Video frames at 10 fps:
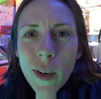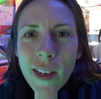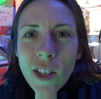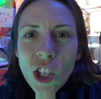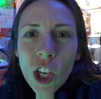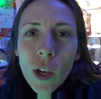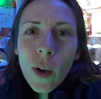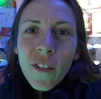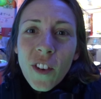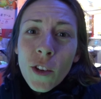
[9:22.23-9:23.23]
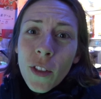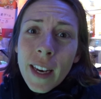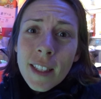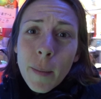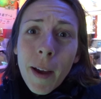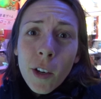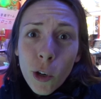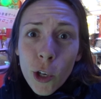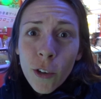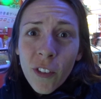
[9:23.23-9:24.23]
wanted to show a few things about
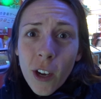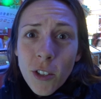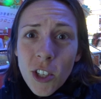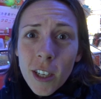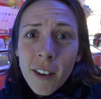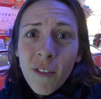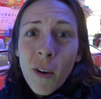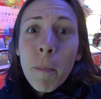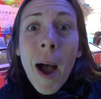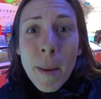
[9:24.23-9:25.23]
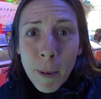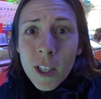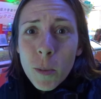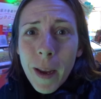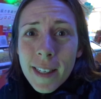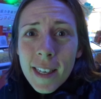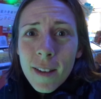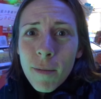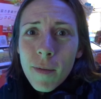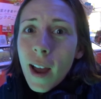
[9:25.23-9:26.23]
Groove Coaster from my perspective.